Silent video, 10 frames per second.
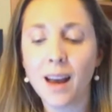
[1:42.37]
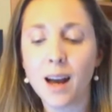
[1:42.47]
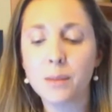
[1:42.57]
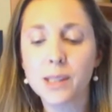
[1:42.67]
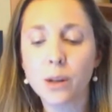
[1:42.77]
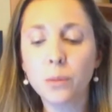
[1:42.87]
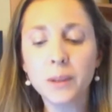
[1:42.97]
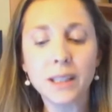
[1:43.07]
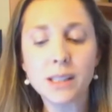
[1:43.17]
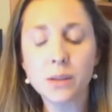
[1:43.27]
I'm so
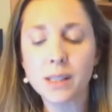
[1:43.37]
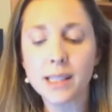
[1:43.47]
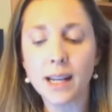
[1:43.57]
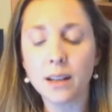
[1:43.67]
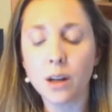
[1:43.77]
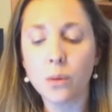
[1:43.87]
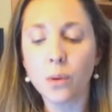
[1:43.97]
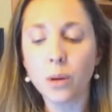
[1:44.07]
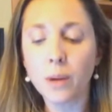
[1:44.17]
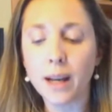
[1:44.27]
pleased to extend a
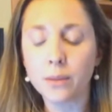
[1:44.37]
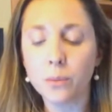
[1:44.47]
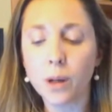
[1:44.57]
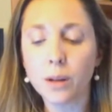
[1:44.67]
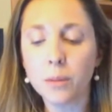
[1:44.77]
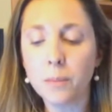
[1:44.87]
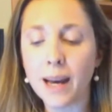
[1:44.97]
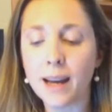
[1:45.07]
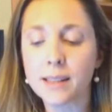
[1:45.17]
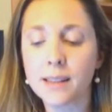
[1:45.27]
warm welcome
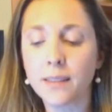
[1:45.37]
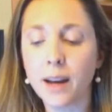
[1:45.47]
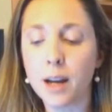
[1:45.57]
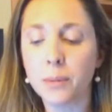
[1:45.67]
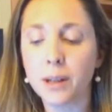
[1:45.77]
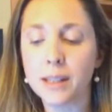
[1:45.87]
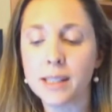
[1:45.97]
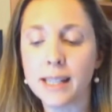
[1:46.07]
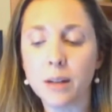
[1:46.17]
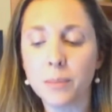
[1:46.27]
back to the library to
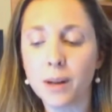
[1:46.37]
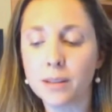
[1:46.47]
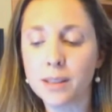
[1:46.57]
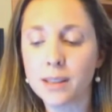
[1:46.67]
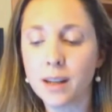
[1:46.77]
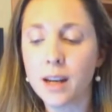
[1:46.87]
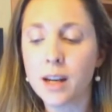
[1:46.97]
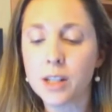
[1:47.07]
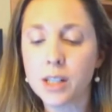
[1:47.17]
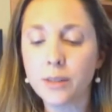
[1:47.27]
Dan Balz,
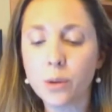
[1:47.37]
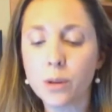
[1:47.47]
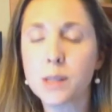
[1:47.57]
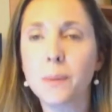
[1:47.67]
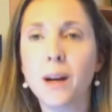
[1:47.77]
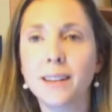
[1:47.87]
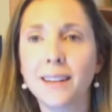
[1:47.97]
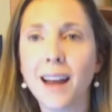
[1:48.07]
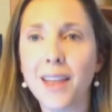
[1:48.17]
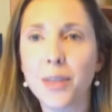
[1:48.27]
chief correspondent
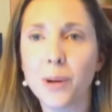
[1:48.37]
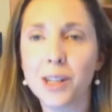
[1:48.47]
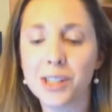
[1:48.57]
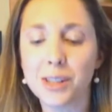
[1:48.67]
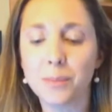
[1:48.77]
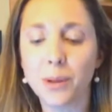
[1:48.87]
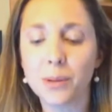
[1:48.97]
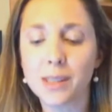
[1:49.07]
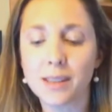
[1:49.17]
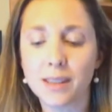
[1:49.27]
at the Washington Post.